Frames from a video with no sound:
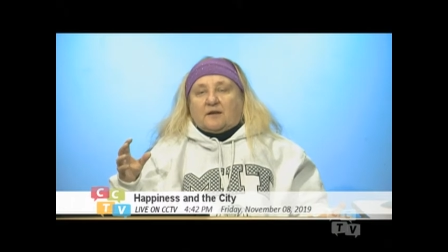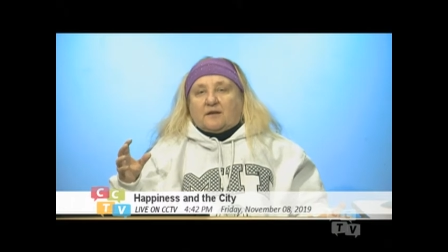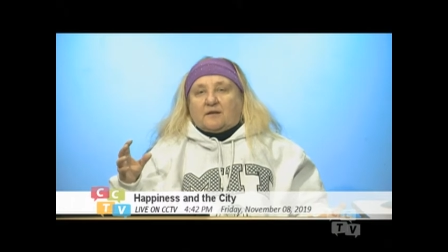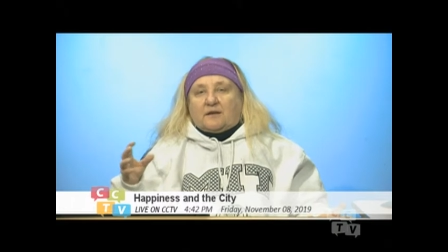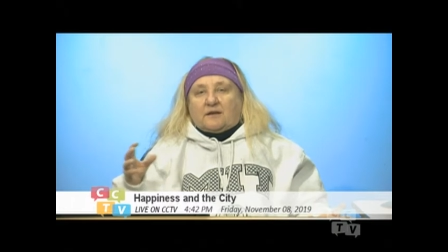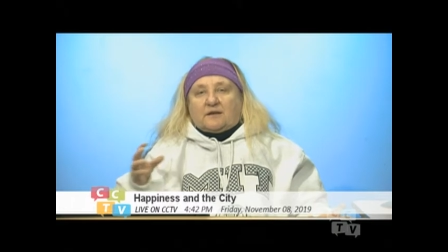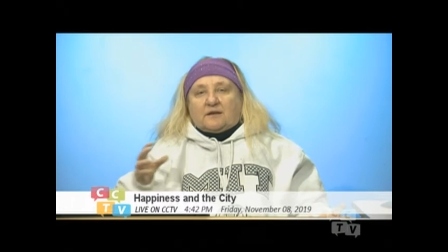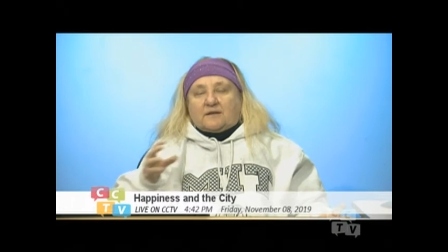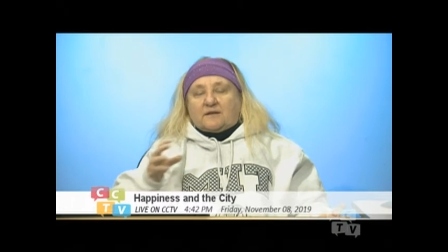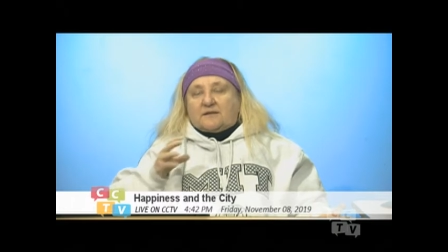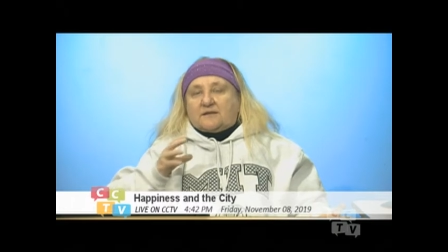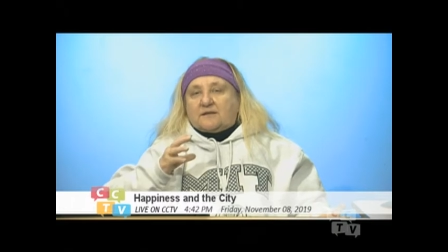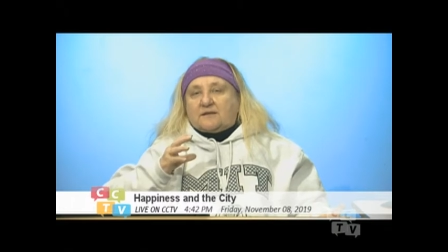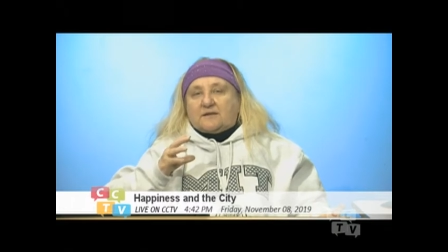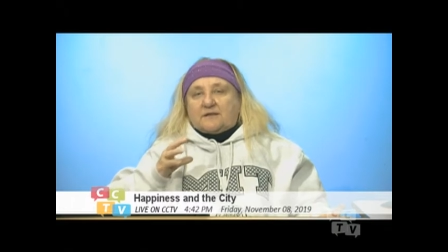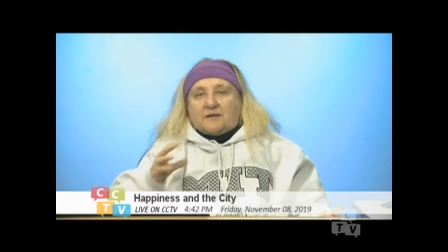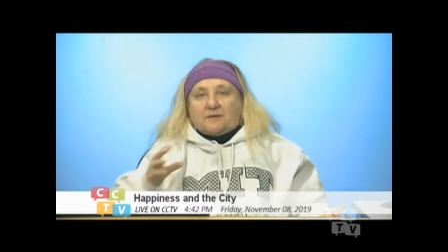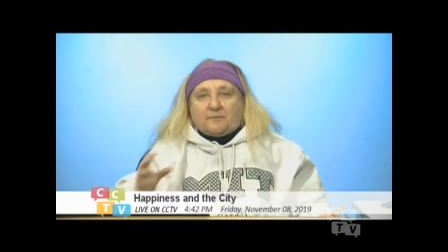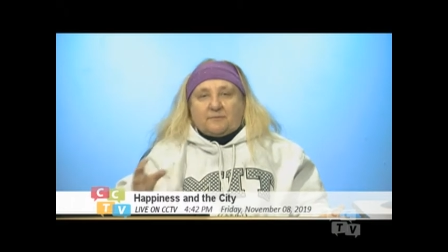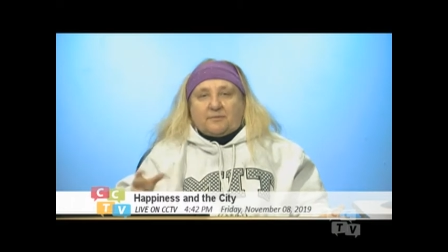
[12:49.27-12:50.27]
is
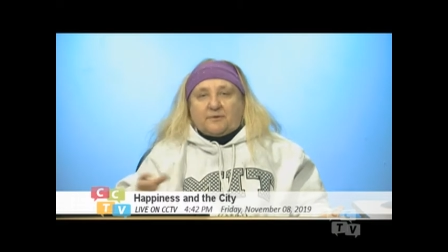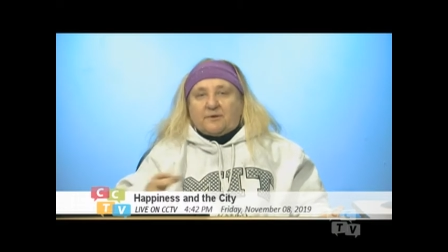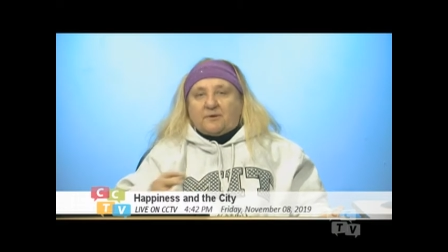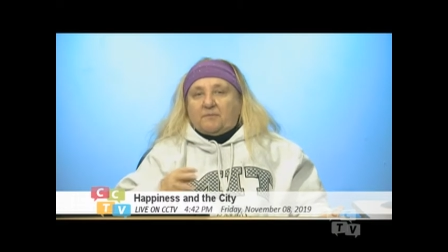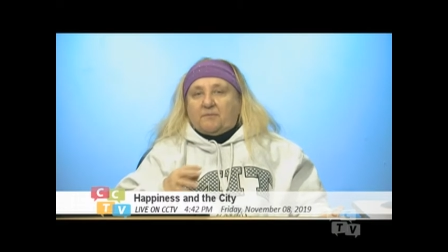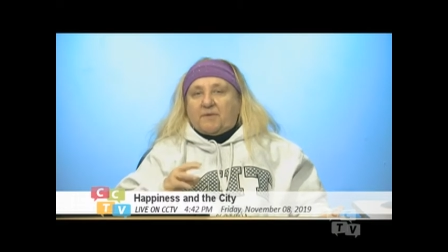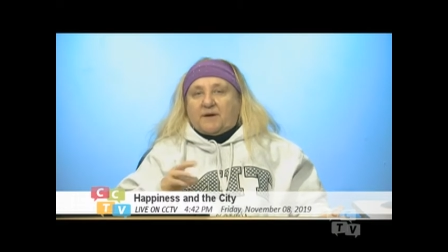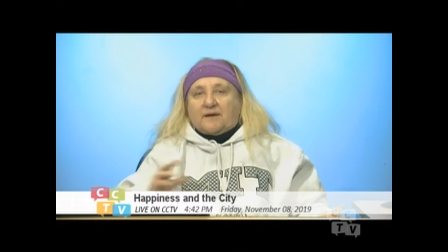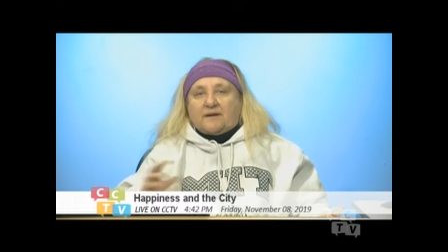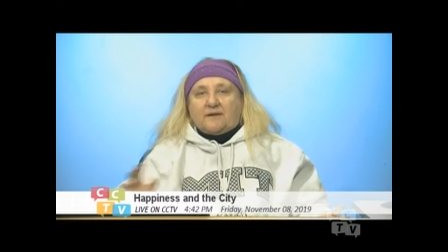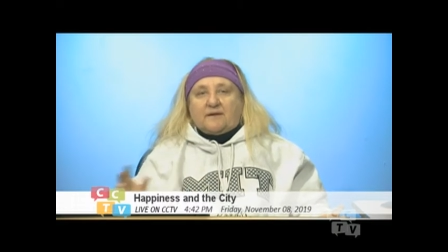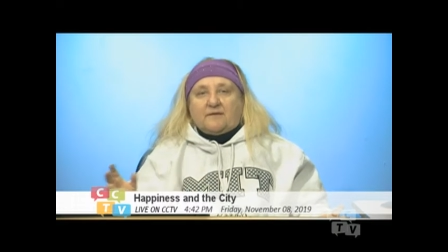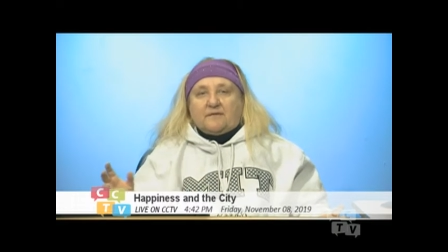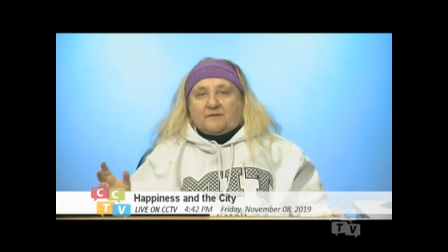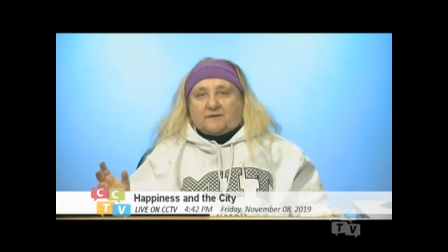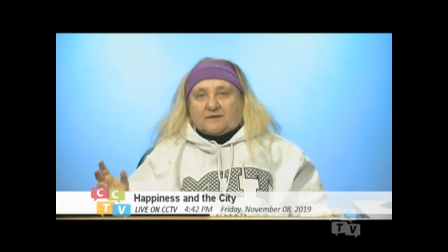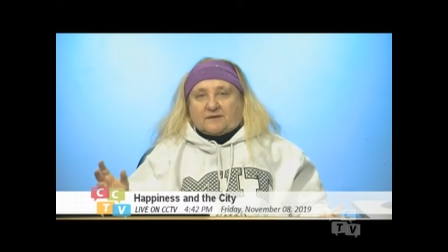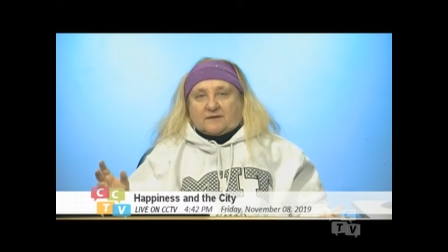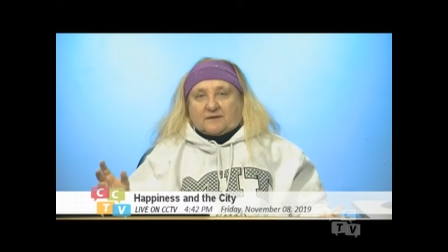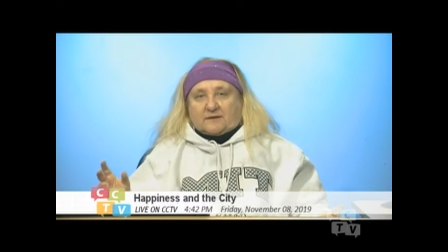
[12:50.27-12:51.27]
simply
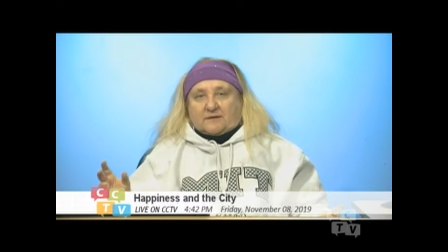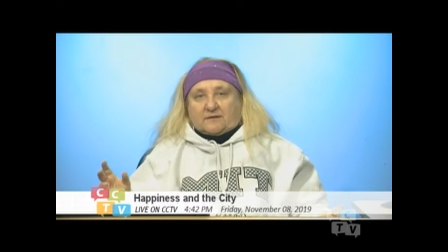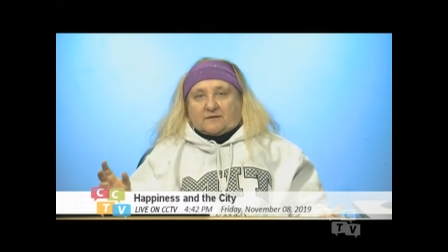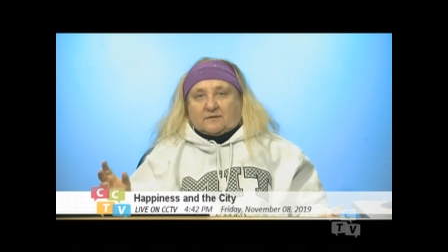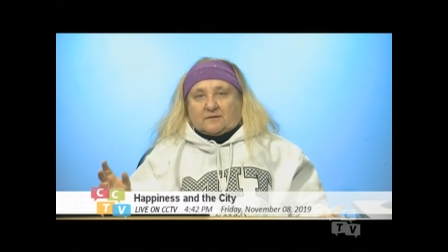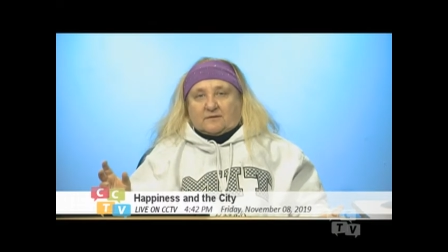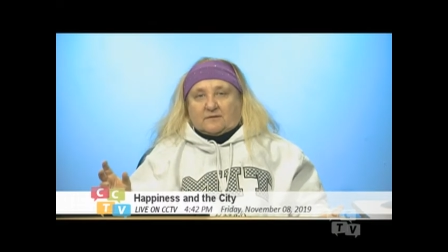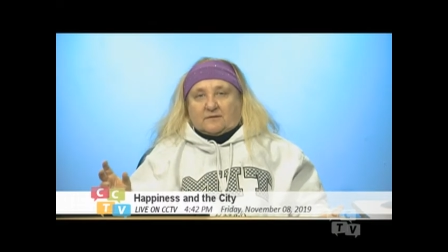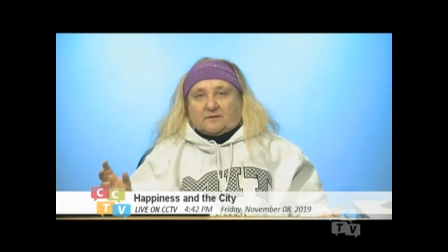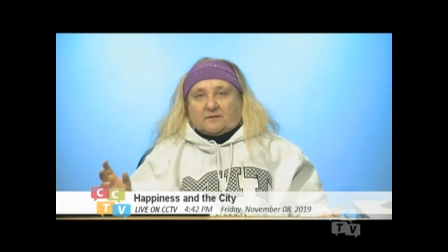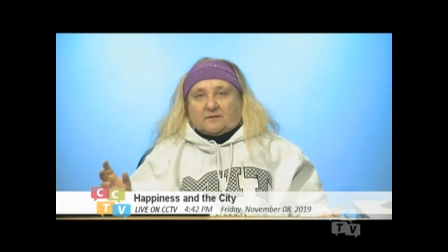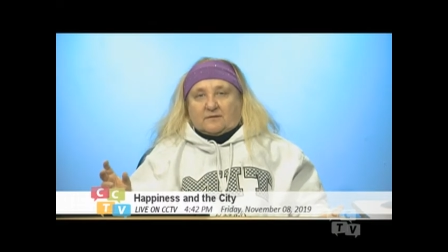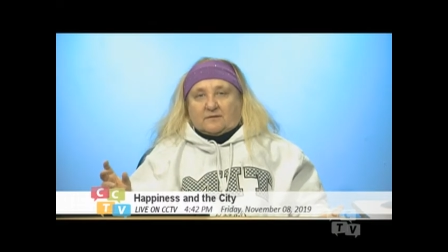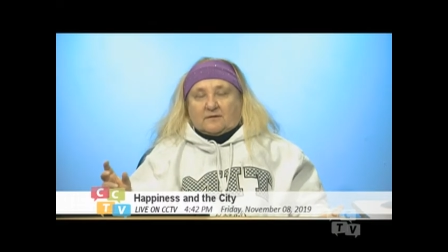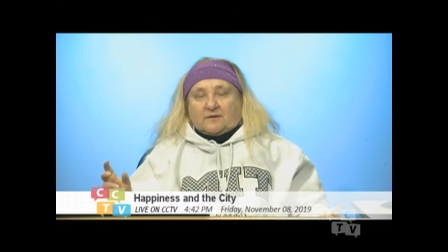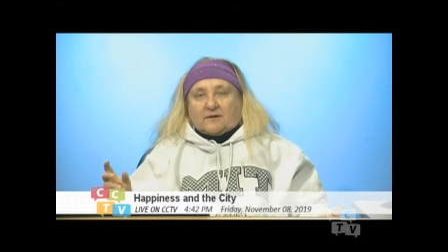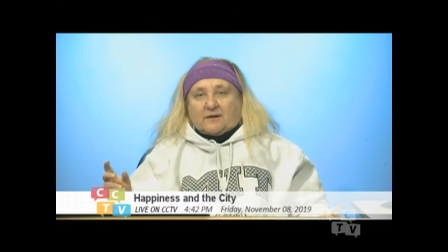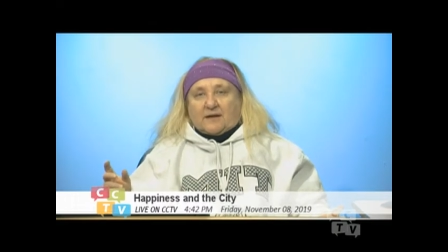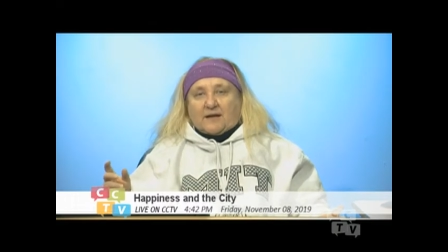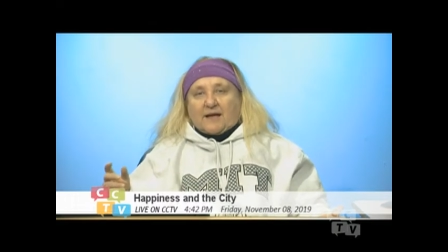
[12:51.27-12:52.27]
magnificent.
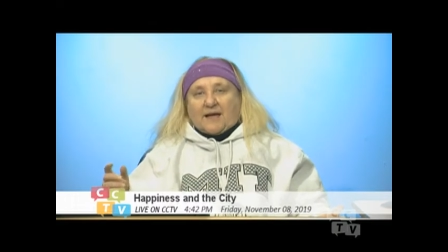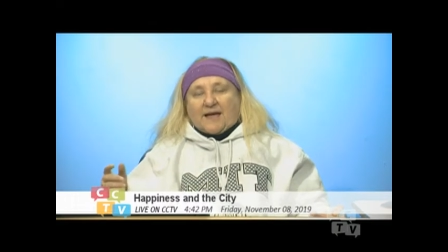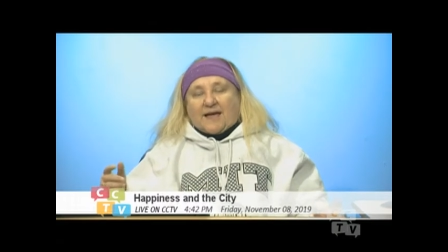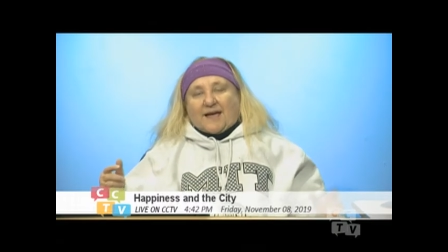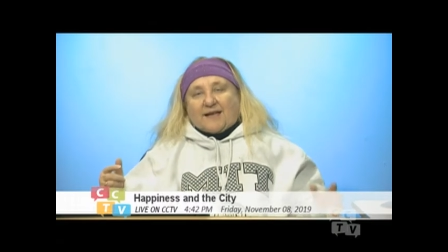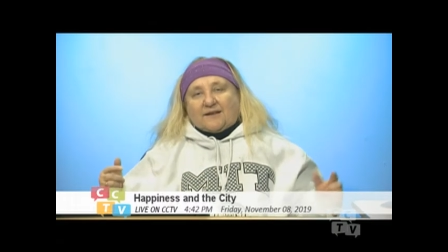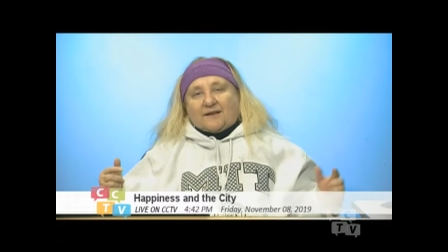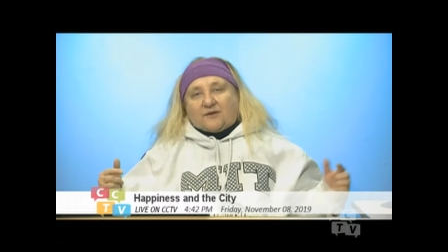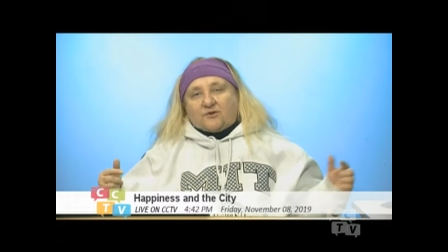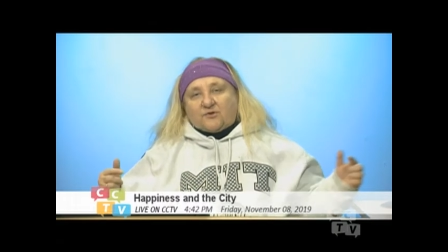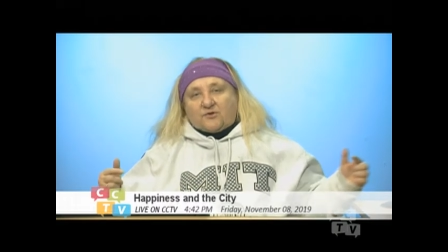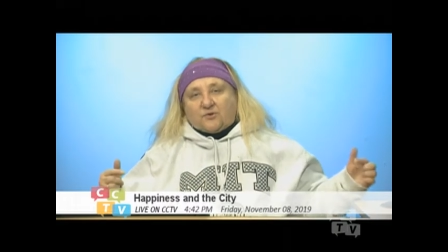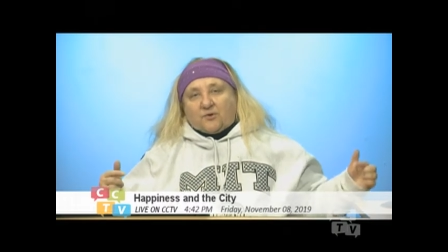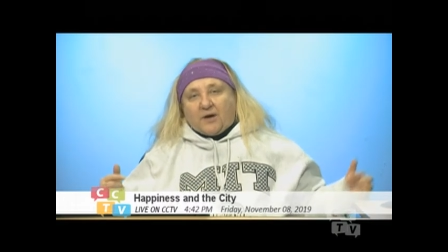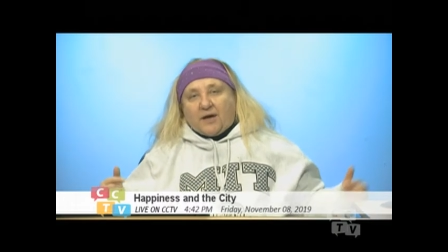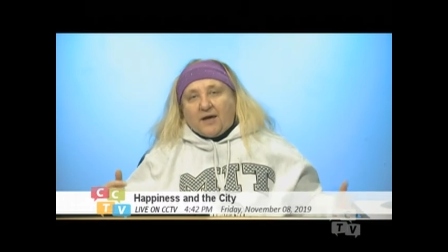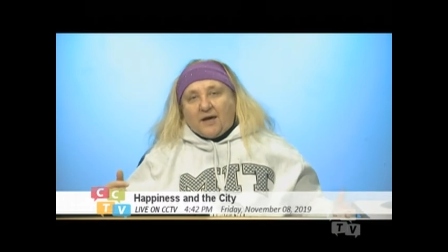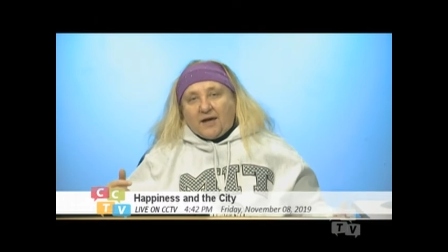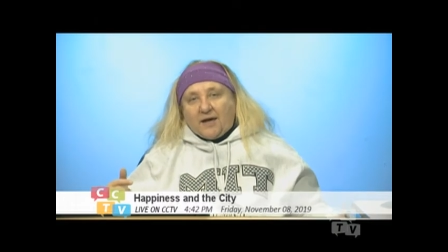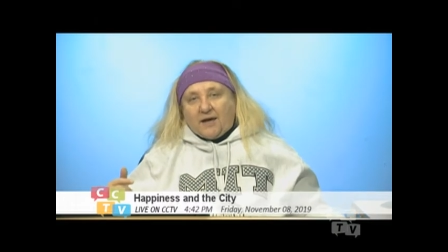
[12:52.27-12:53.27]
And then to
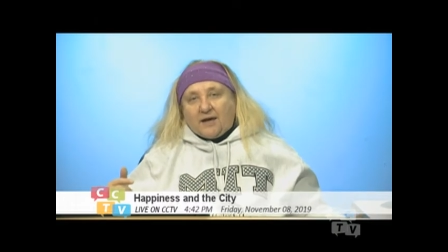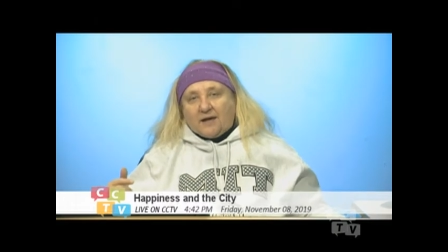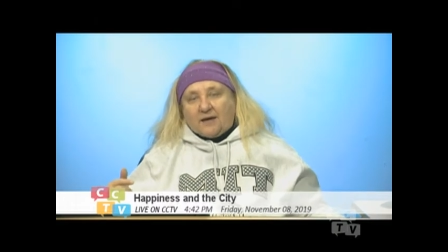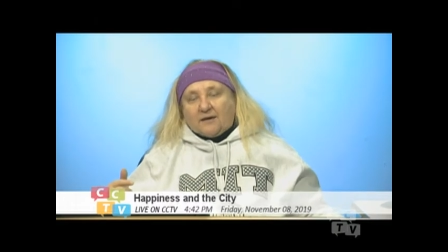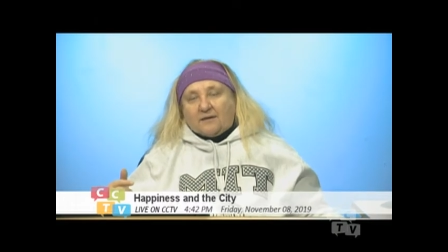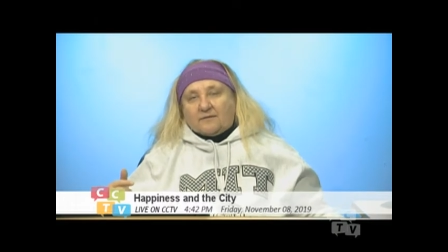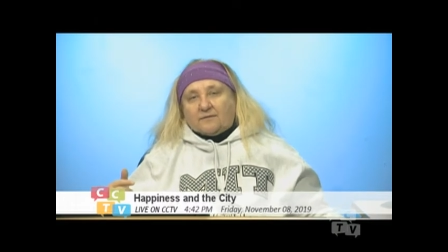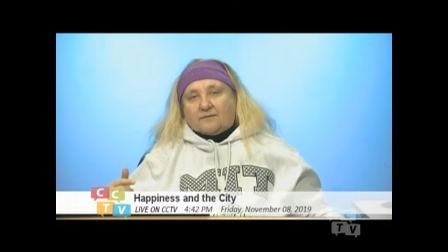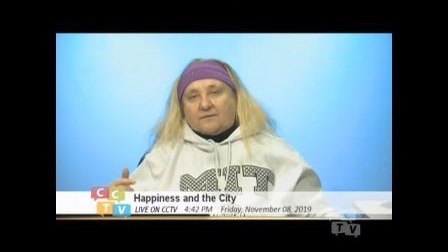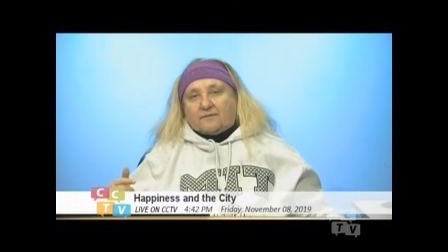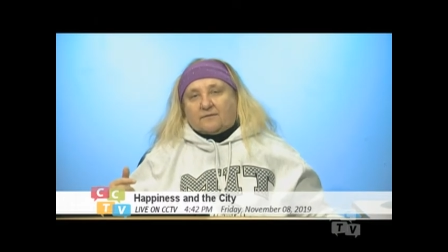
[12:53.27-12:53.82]
have